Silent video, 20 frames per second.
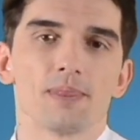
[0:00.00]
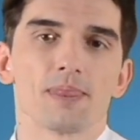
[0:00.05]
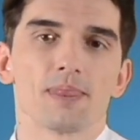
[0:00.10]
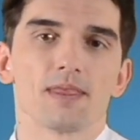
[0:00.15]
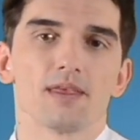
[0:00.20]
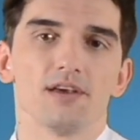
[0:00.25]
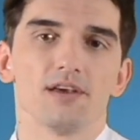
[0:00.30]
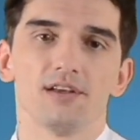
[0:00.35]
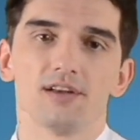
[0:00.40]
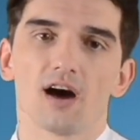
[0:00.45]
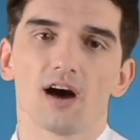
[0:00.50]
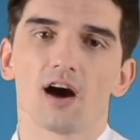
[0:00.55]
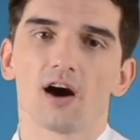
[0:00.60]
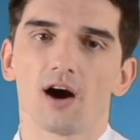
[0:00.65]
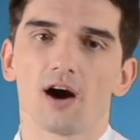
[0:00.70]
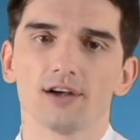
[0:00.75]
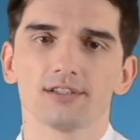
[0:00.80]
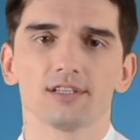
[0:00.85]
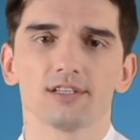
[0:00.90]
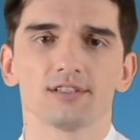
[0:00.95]
In a
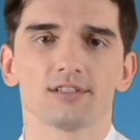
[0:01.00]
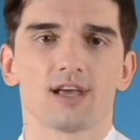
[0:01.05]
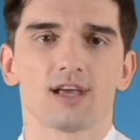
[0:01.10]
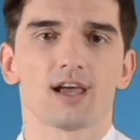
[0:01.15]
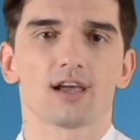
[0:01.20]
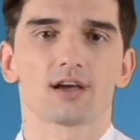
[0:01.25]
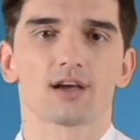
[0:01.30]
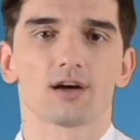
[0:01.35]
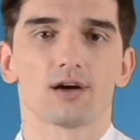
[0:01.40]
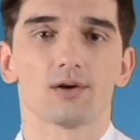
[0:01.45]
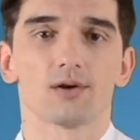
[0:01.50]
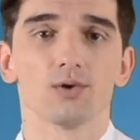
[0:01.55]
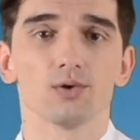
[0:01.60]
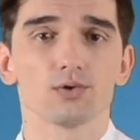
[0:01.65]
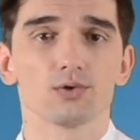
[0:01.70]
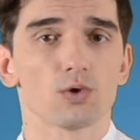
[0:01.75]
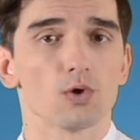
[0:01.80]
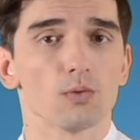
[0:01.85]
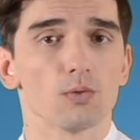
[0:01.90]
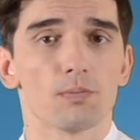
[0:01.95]
heart attack, not
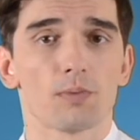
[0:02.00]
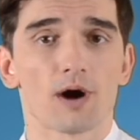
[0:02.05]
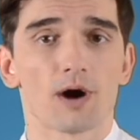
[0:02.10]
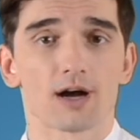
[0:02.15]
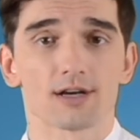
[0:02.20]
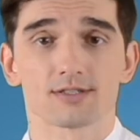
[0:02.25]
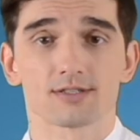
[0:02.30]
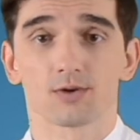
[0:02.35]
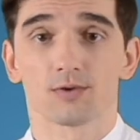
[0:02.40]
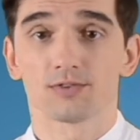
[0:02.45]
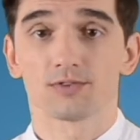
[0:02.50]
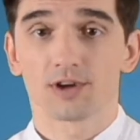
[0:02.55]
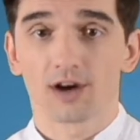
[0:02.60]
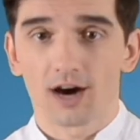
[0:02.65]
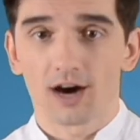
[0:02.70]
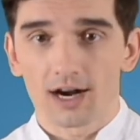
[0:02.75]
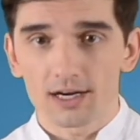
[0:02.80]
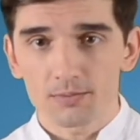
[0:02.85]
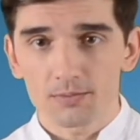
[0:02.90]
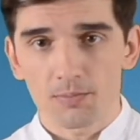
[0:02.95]
all parts of the
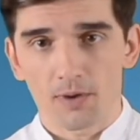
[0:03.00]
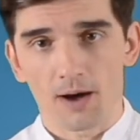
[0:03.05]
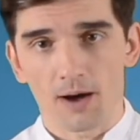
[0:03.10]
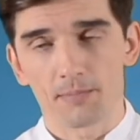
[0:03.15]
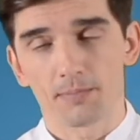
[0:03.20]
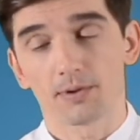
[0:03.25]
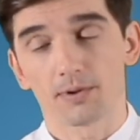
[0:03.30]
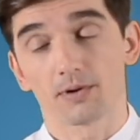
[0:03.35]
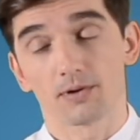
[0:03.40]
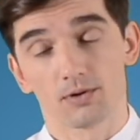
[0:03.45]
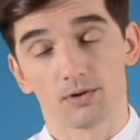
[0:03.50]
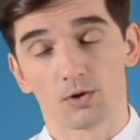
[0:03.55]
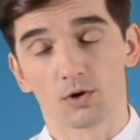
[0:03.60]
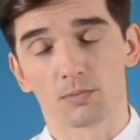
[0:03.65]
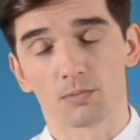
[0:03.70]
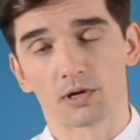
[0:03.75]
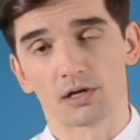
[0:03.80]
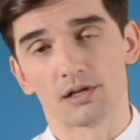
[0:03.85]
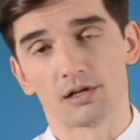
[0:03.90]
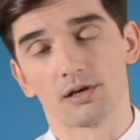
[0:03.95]
heart pump normally.